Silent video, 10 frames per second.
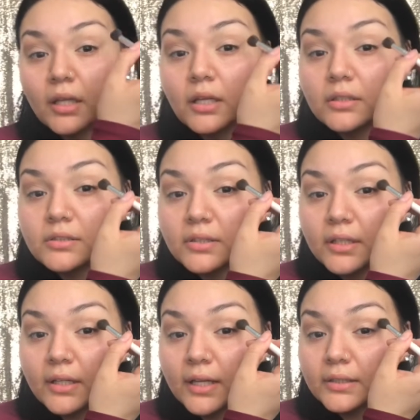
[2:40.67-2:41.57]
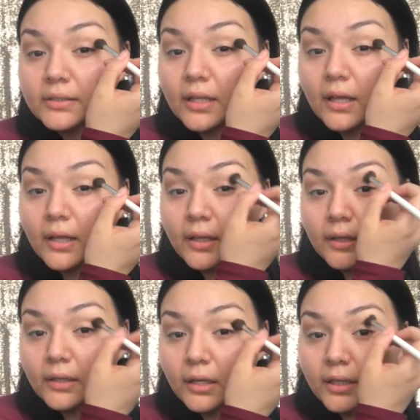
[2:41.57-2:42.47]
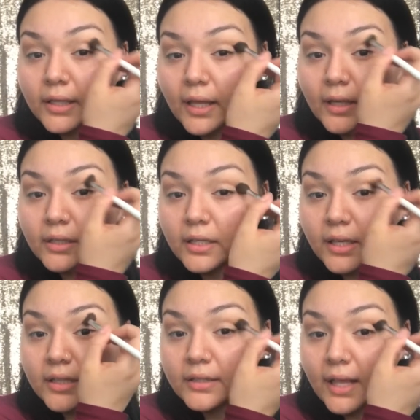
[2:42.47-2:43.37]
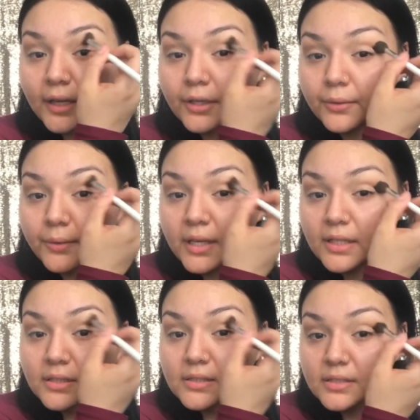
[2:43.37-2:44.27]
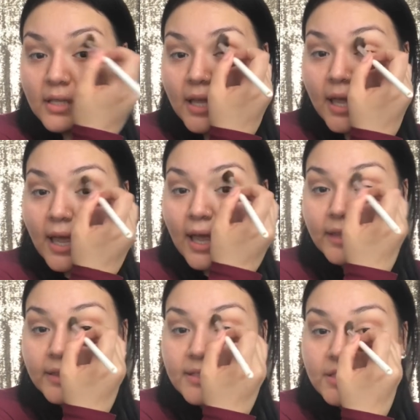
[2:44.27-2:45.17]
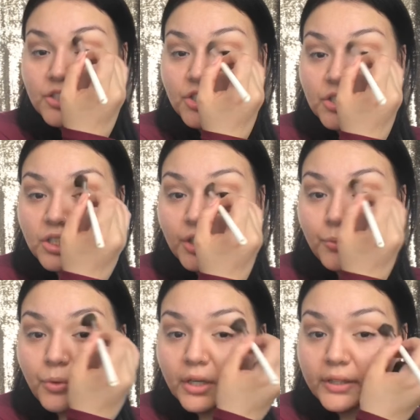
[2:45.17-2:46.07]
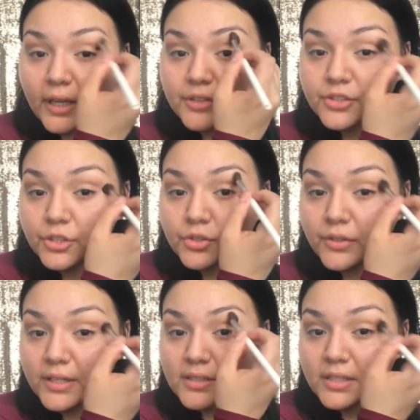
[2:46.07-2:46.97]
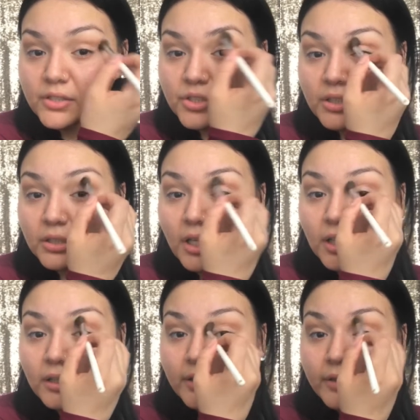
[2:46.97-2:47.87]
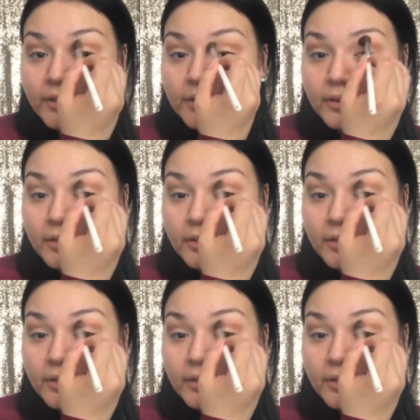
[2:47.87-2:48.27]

on to the next eye, again in that crease. And this is just going to work as your transition color.